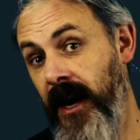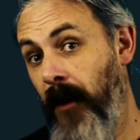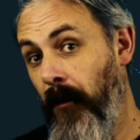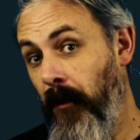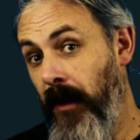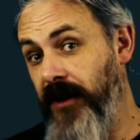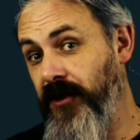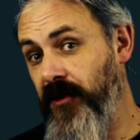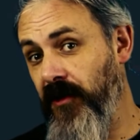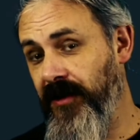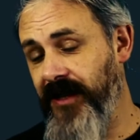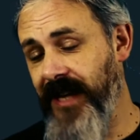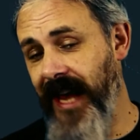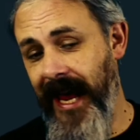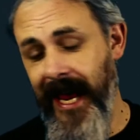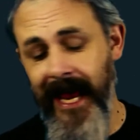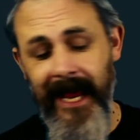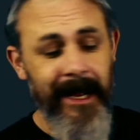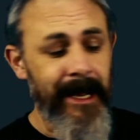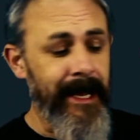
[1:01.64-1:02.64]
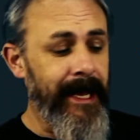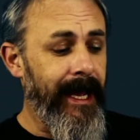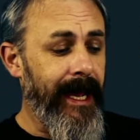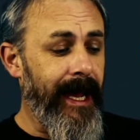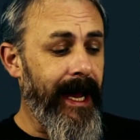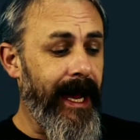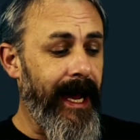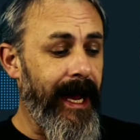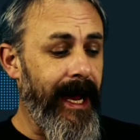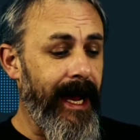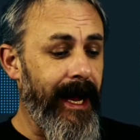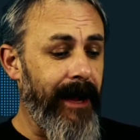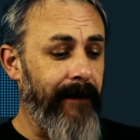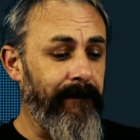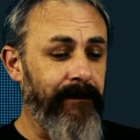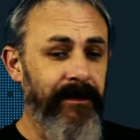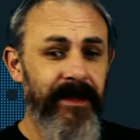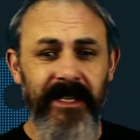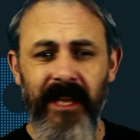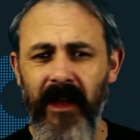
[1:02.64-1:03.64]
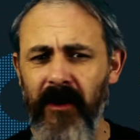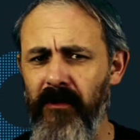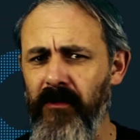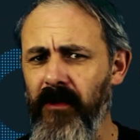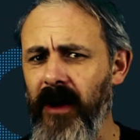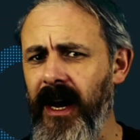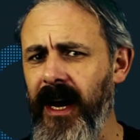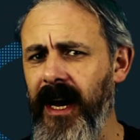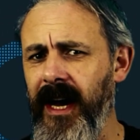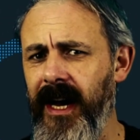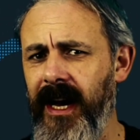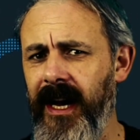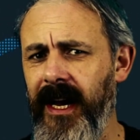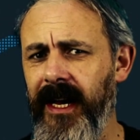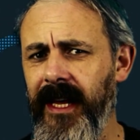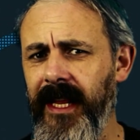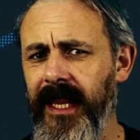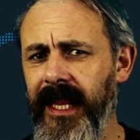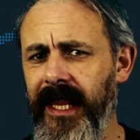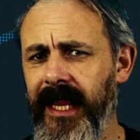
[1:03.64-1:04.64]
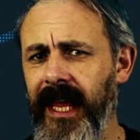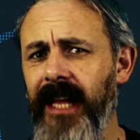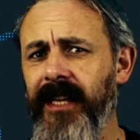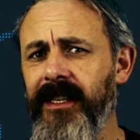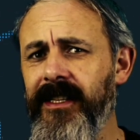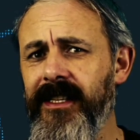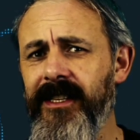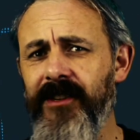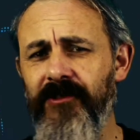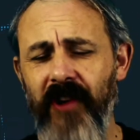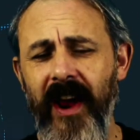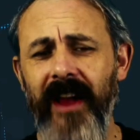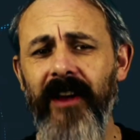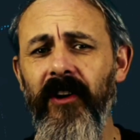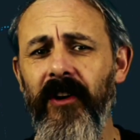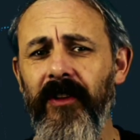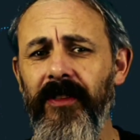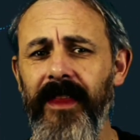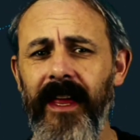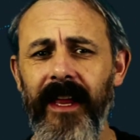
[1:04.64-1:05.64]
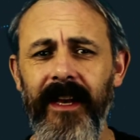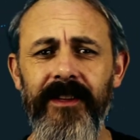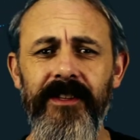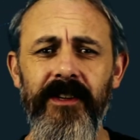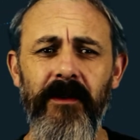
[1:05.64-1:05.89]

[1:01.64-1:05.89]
We shall see. Let's crack on then.